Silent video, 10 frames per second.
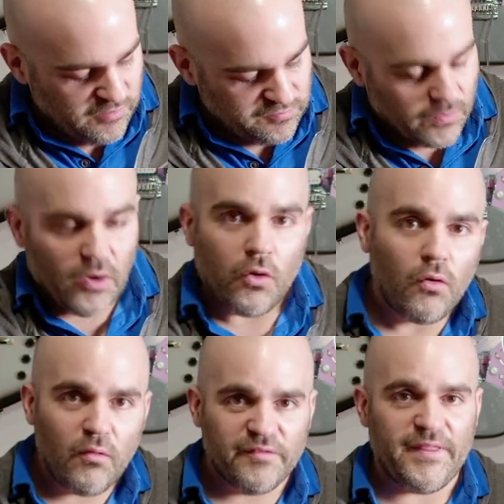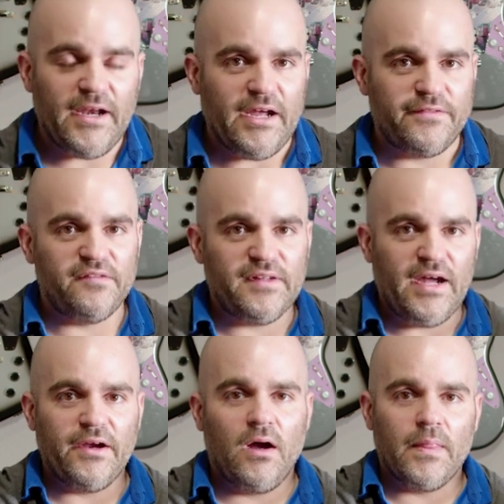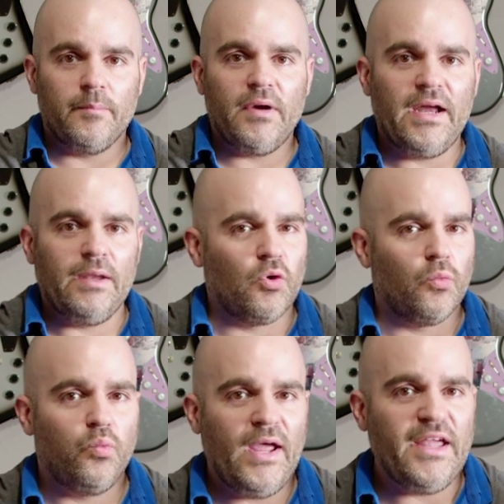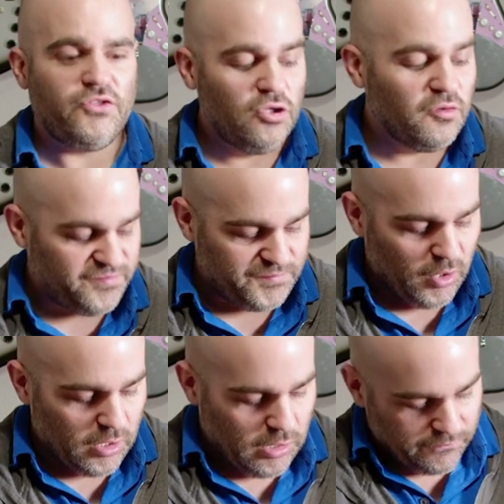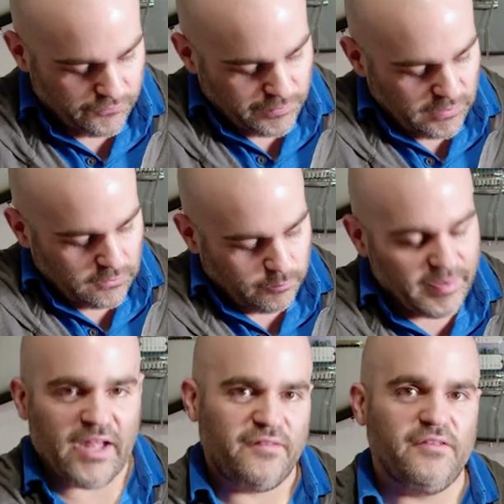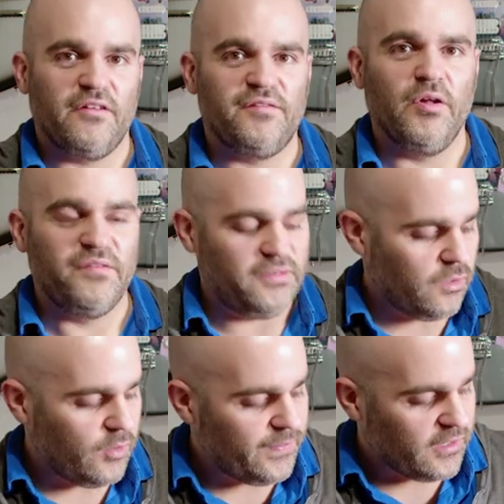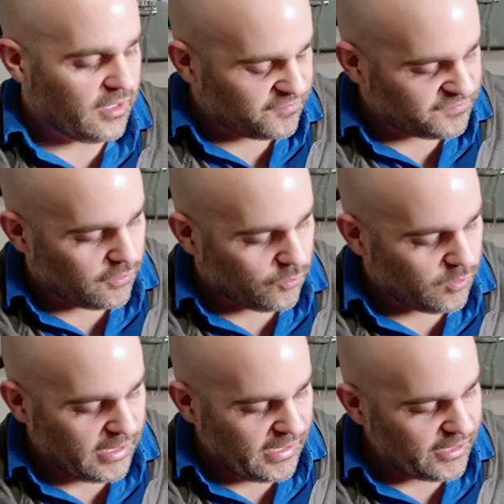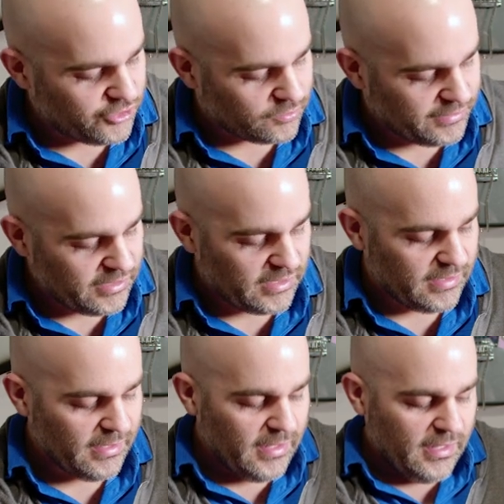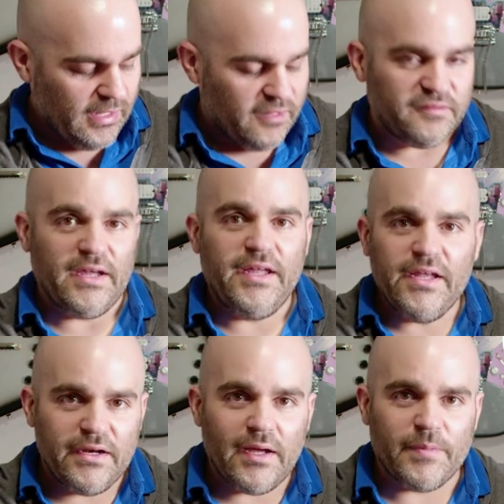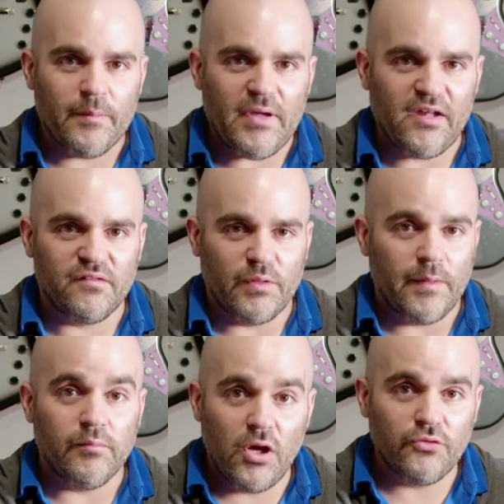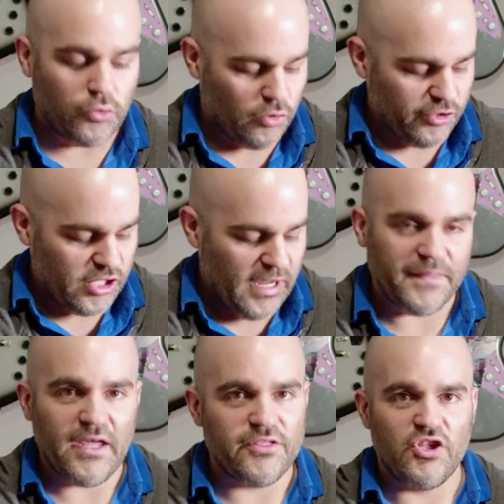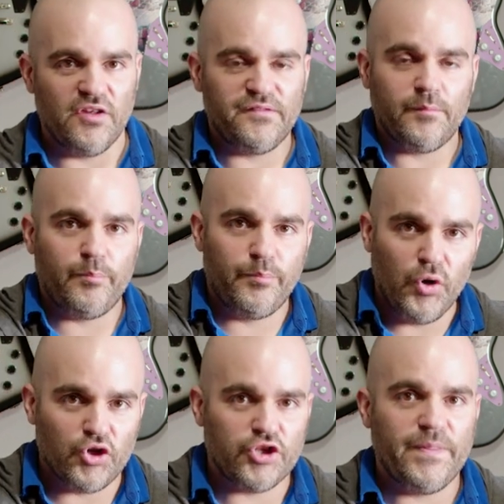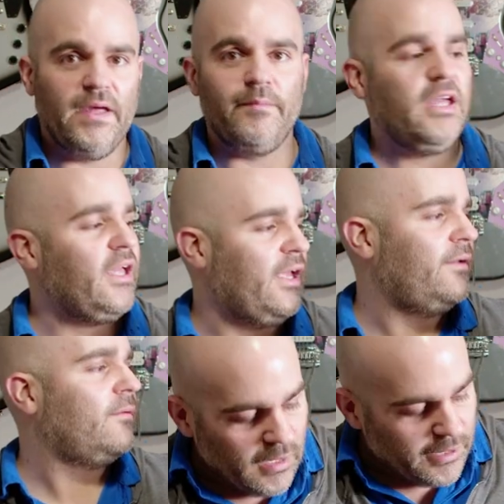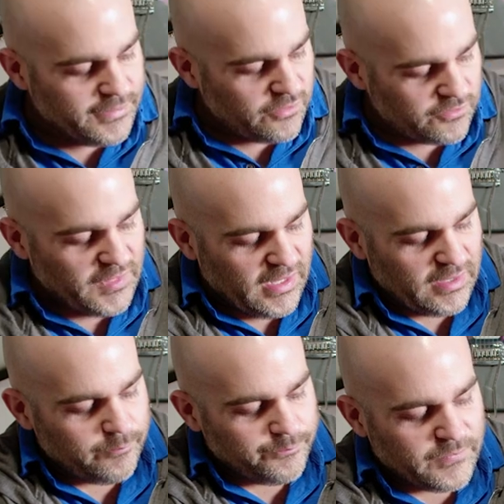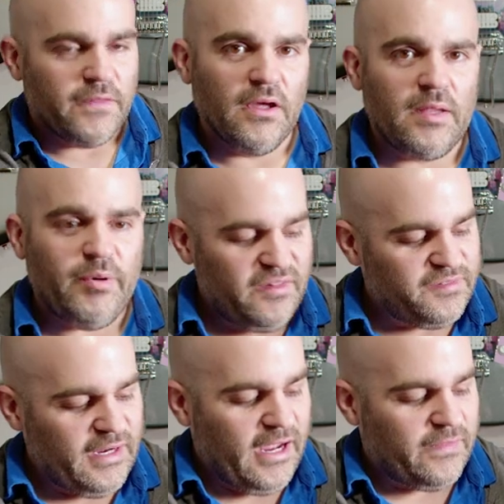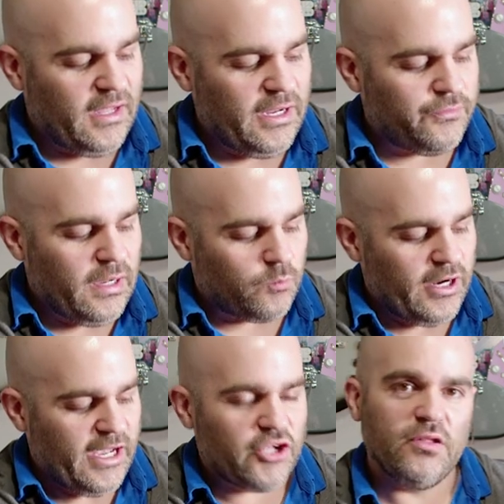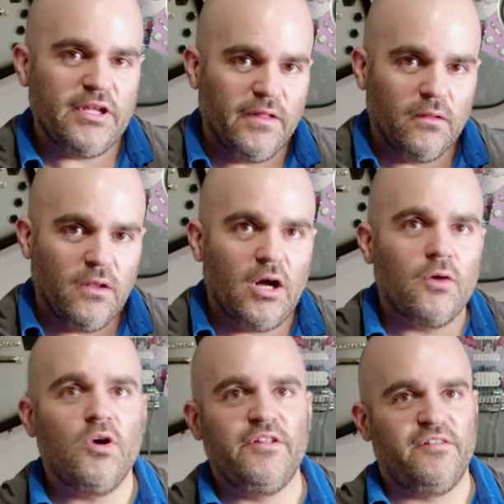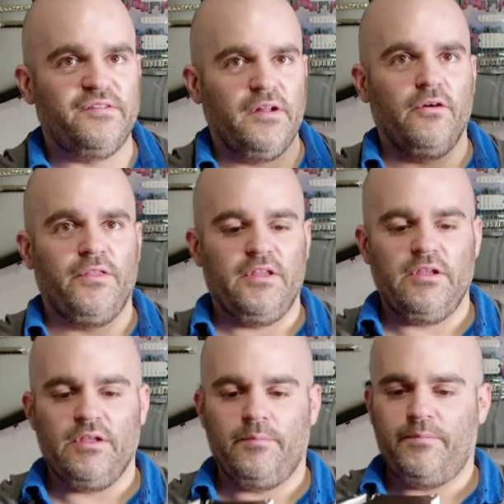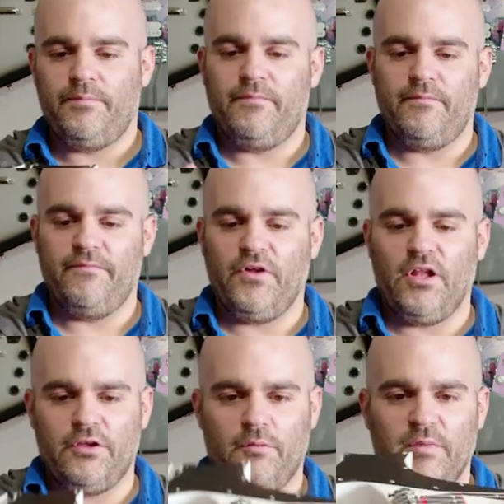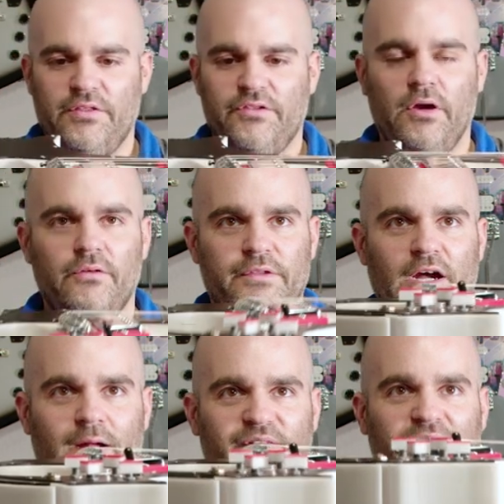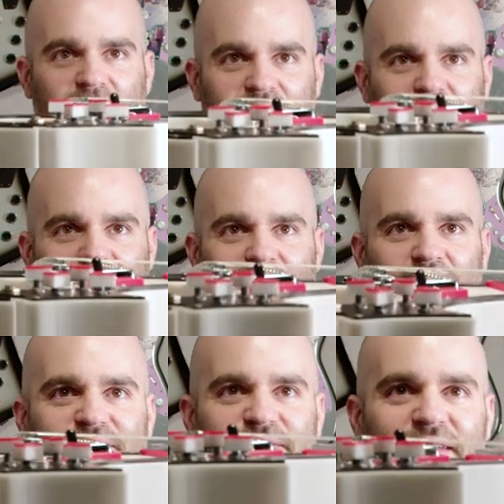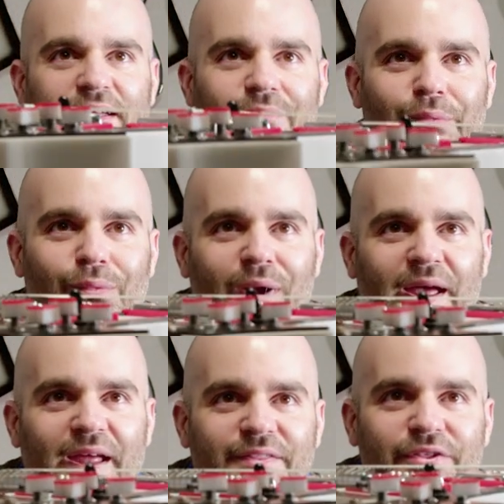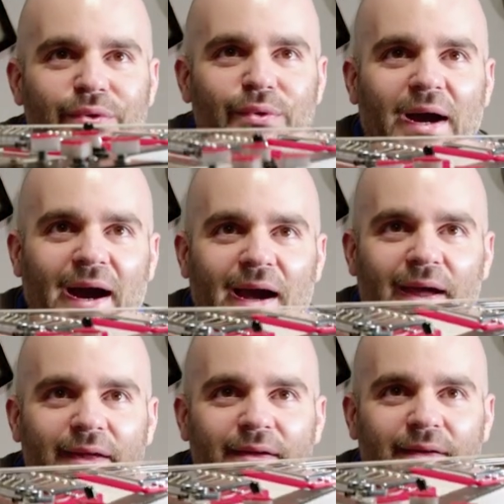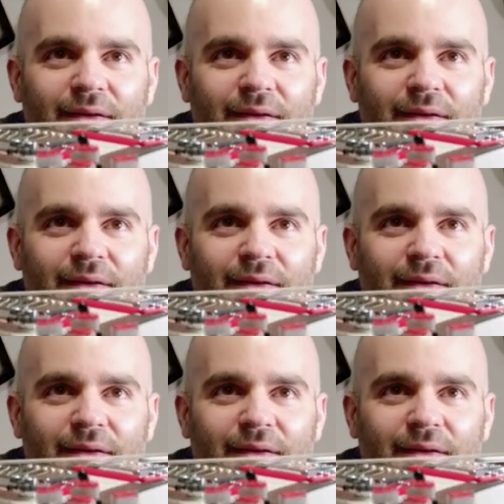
So the holes that I had designed on the body were way too small for the little pegs that are supposed to go in there. So what I actually did is I heated up the pegs with a blowtorch and then just pushed them in. Another thing, the only pots that I had lying around were actually the long ones, so the volume and tone knobs sit way too high